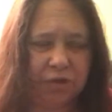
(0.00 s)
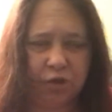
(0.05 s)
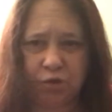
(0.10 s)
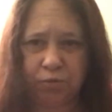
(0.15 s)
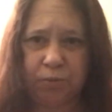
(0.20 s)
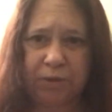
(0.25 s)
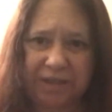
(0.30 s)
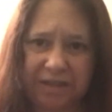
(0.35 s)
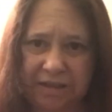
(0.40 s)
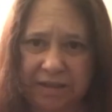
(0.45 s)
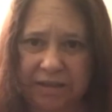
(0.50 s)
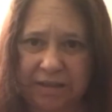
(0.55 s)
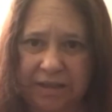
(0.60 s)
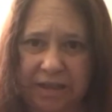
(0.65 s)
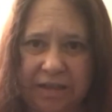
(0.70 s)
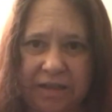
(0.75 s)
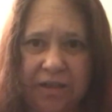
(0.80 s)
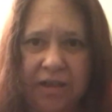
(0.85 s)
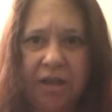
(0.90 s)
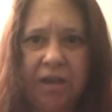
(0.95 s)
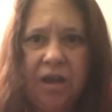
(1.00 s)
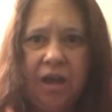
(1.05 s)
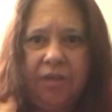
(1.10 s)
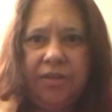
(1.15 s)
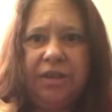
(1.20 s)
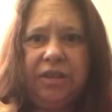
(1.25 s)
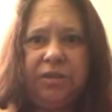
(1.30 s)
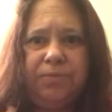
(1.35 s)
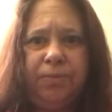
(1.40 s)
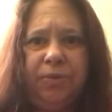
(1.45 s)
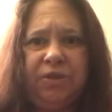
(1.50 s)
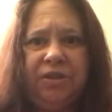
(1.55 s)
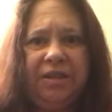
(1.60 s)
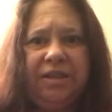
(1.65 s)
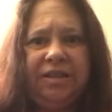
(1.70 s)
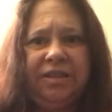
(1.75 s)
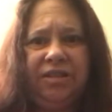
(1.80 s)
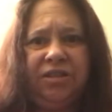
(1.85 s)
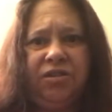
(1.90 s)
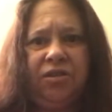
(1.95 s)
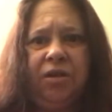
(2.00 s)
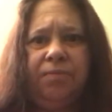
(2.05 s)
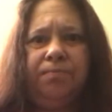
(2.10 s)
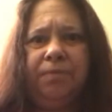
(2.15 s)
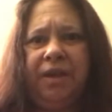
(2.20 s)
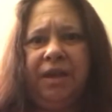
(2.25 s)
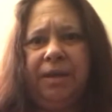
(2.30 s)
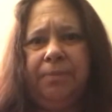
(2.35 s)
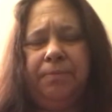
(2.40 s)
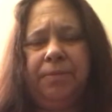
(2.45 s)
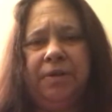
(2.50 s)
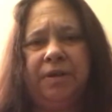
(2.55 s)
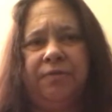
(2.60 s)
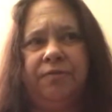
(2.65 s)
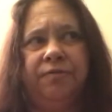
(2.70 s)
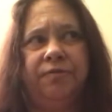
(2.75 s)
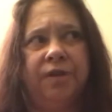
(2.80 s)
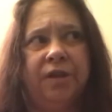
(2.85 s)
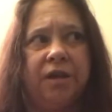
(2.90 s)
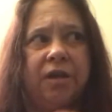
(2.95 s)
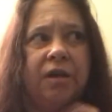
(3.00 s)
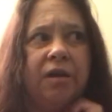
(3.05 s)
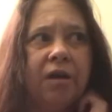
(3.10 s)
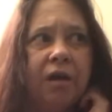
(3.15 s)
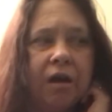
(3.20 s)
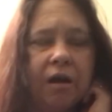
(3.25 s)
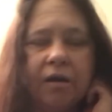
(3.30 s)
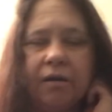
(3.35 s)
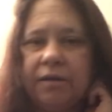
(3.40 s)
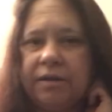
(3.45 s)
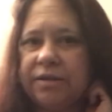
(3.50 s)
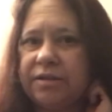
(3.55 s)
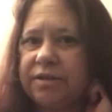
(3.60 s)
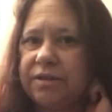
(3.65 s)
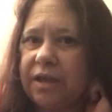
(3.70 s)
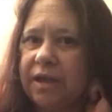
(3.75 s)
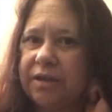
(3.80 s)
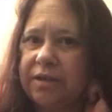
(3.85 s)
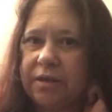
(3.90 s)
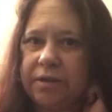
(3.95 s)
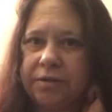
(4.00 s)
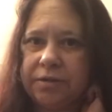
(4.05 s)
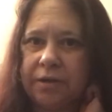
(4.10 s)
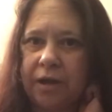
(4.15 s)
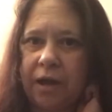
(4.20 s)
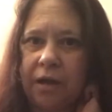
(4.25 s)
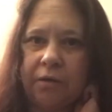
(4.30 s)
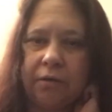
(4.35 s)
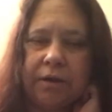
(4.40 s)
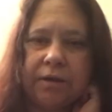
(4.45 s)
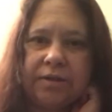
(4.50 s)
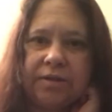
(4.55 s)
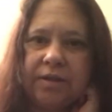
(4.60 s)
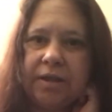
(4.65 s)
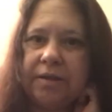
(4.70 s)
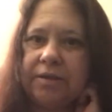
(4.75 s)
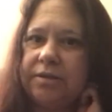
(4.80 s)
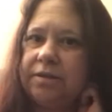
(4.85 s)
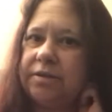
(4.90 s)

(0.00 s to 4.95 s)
twisted. I think it's mostly inside my hip and everything. I said, no, I said,